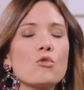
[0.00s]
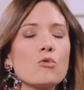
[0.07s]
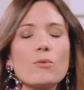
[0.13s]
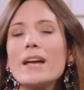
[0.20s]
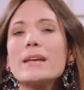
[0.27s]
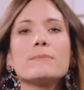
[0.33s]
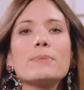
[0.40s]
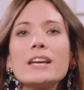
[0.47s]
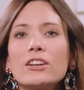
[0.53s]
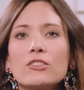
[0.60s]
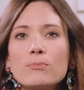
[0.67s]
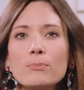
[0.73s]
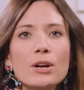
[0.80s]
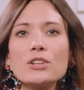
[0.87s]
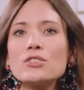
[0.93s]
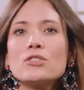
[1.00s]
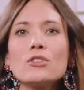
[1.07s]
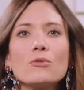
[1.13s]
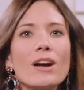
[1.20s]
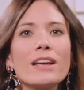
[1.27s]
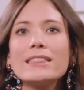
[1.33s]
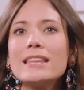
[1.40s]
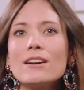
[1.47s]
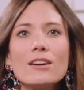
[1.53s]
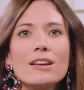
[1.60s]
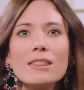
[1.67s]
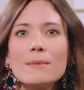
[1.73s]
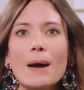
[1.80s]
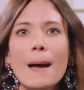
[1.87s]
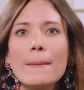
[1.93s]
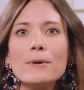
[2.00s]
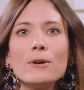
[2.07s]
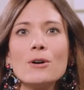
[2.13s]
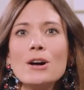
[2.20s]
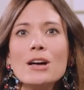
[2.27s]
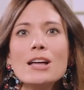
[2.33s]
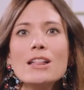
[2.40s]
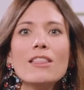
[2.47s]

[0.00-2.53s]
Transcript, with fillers: great picture right there in the Bible